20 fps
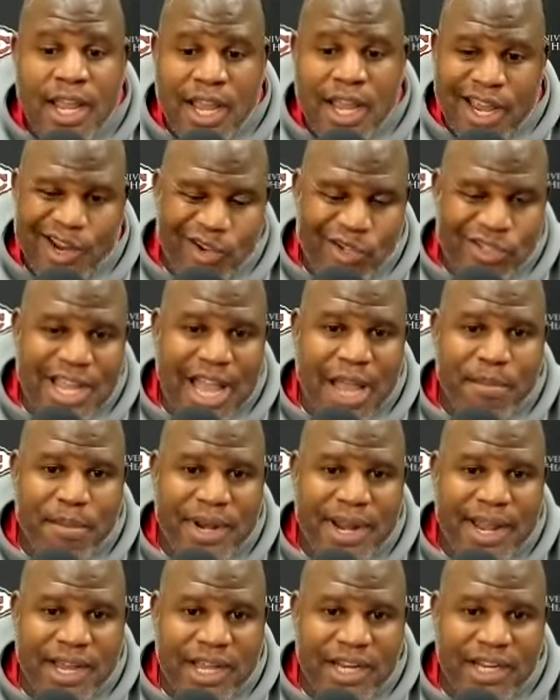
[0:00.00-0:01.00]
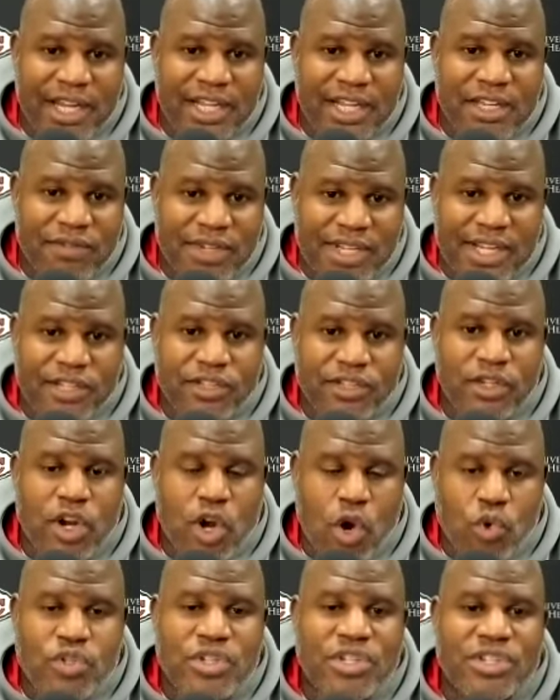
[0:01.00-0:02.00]
And on top of that, collectively as a
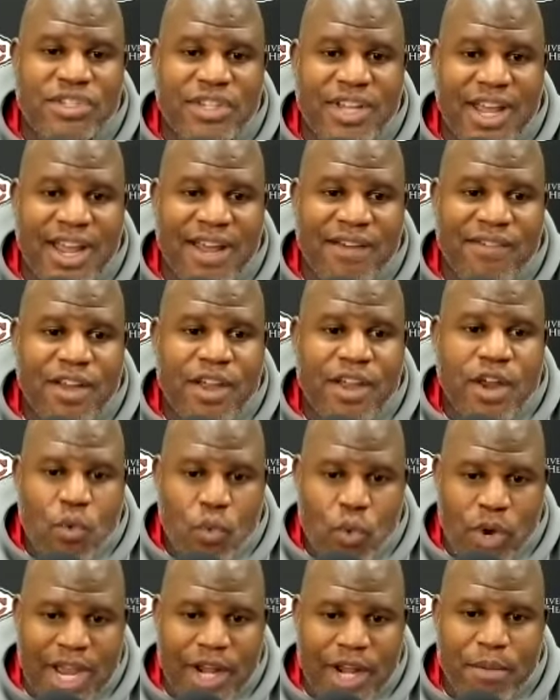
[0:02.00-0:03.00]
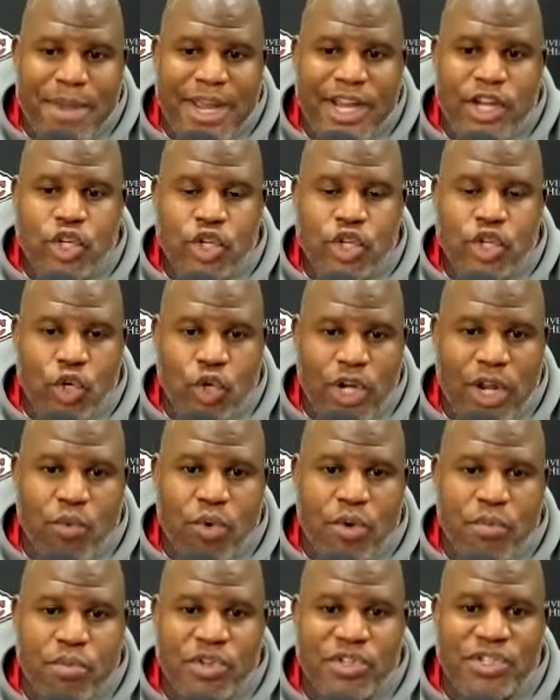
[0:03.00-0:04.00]
coaching staff, we got to make sure that
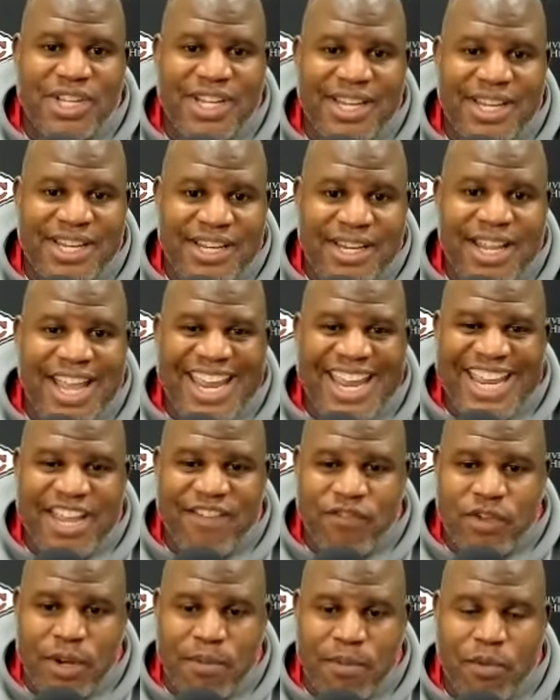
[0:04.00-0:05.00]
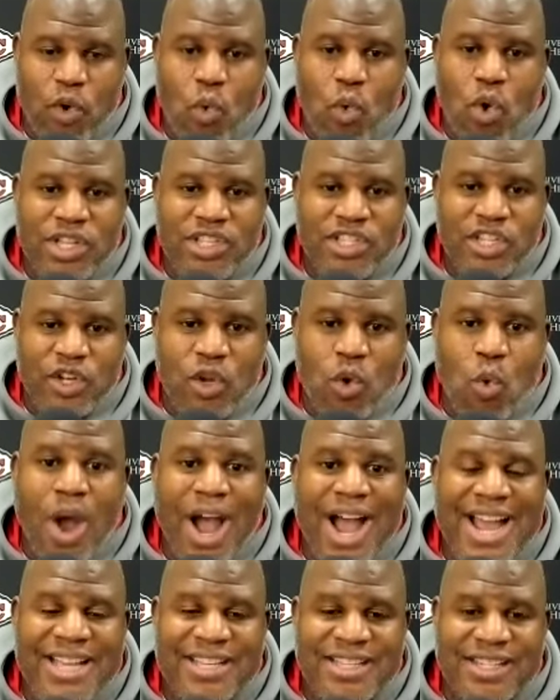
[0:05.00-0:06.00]
we're presenting and giving them the what's and the
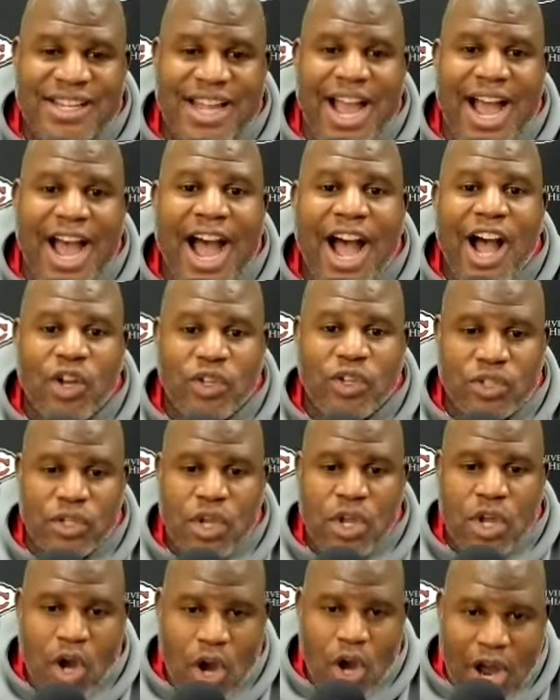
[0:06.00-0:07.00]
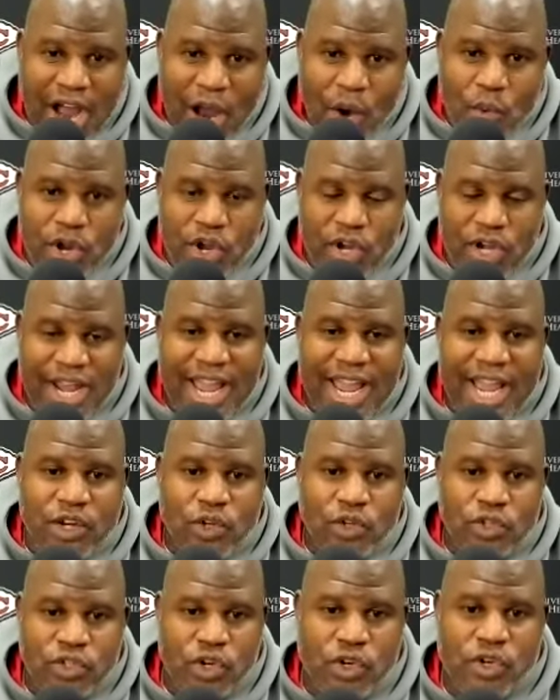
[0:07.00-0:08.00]
whys and the hows on how we're going to handle
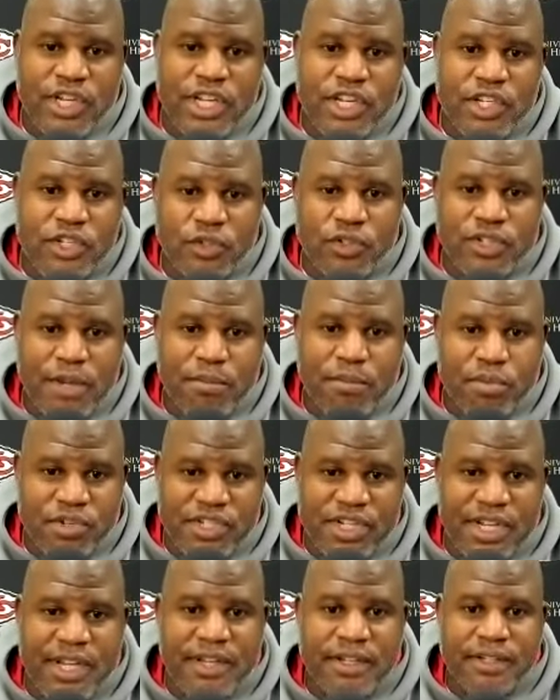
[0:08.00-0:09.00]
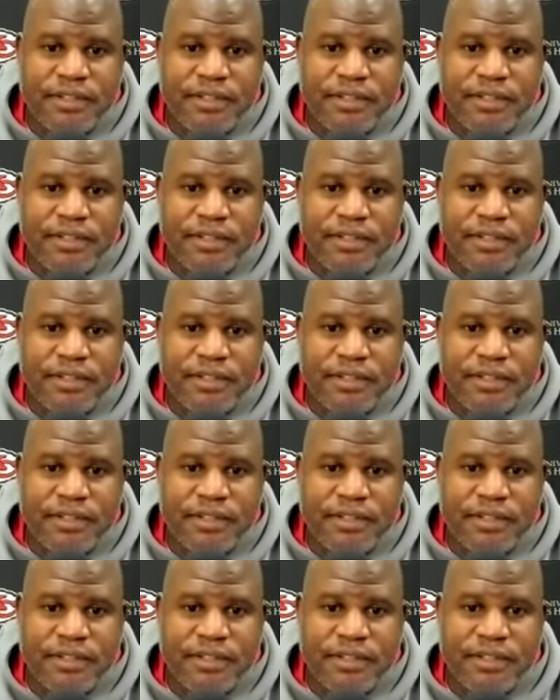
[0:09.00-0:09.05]
certain issues that present.